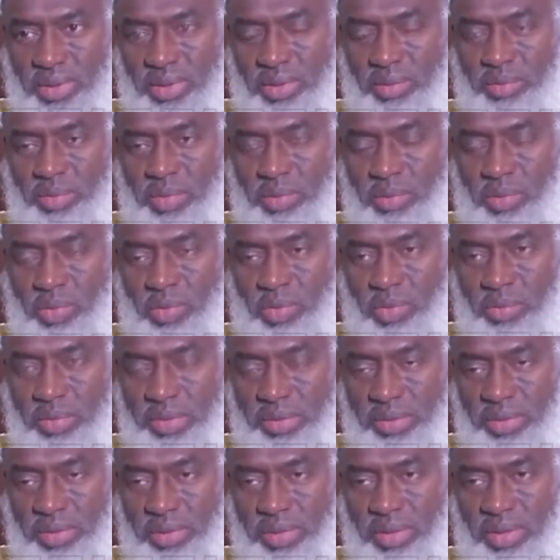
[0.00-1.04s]
and the people we
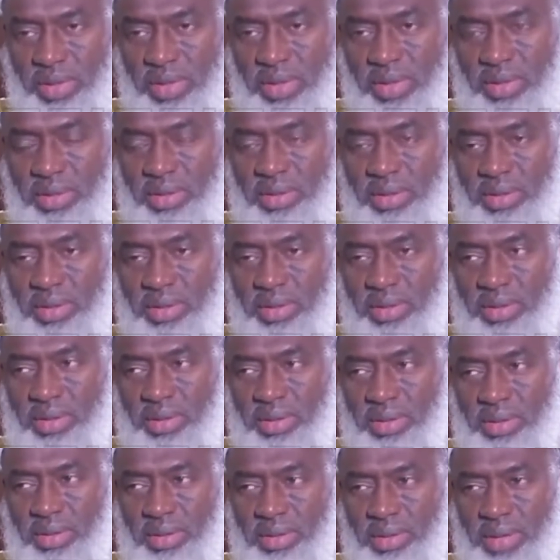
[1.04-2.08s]
met there are
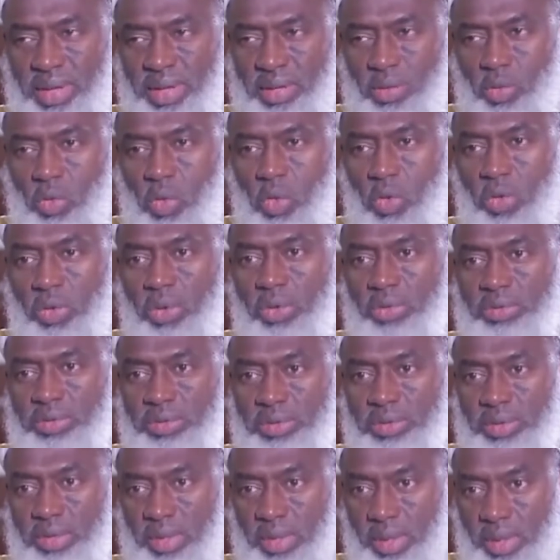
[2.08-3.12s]
the
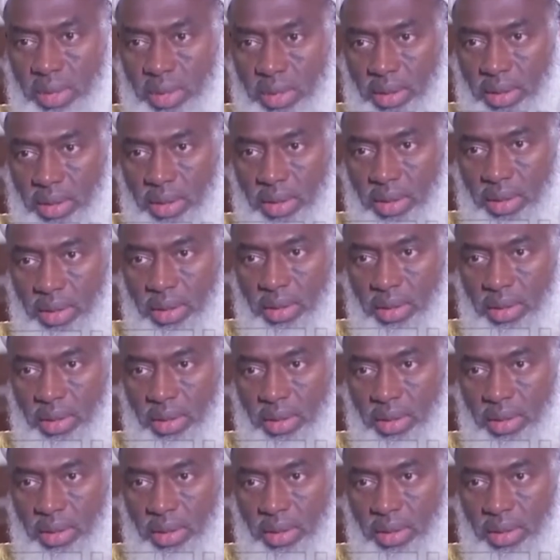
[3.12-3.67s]
warlords there.